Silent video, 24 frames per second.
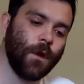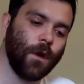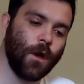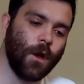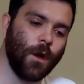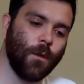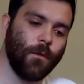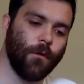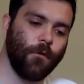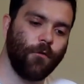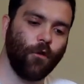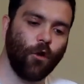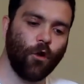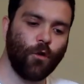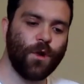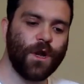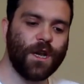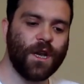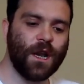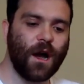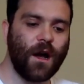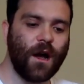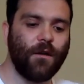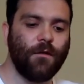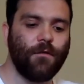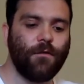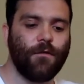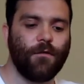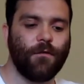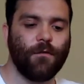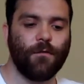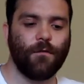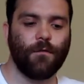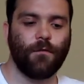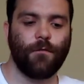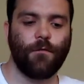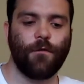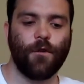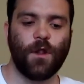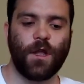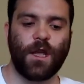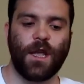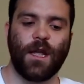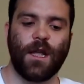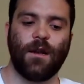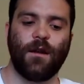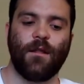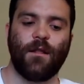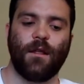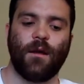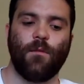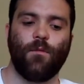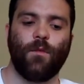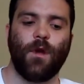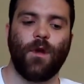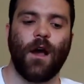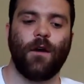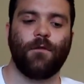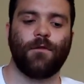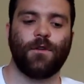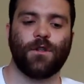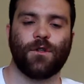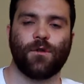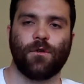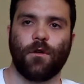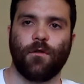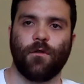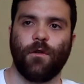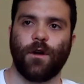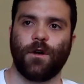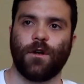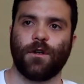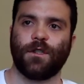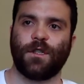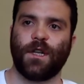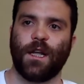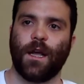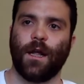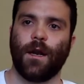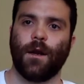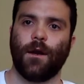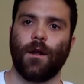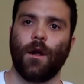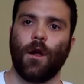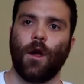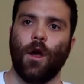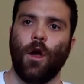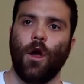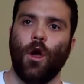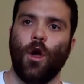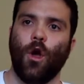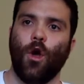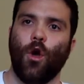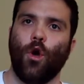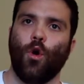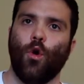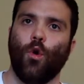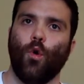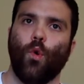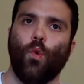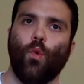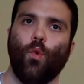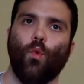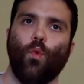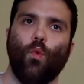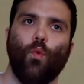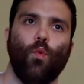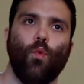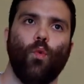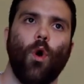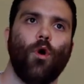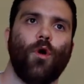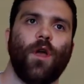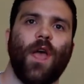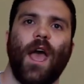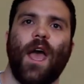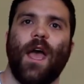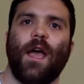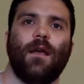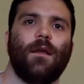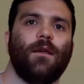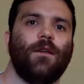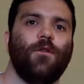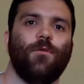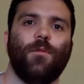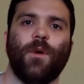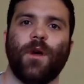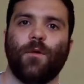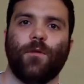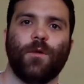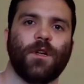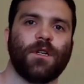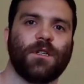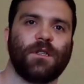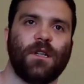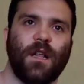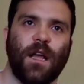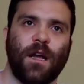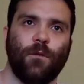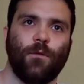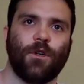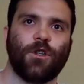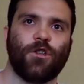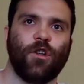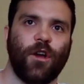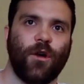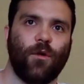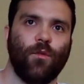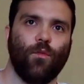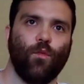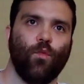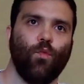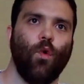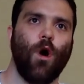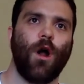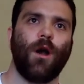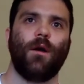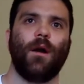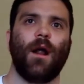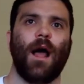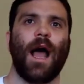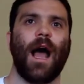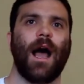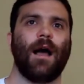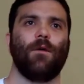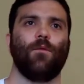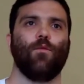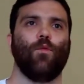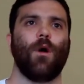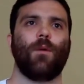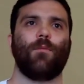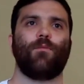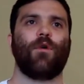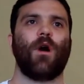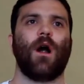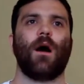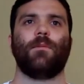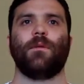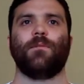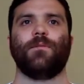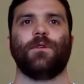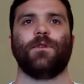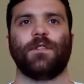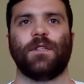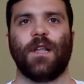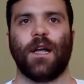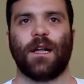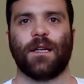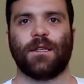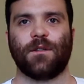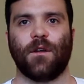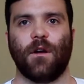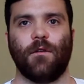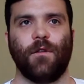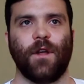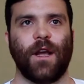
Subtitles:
Before we dive fully into them, we have to sort of understand, okay, ubiquitous language, like what problem does that solve?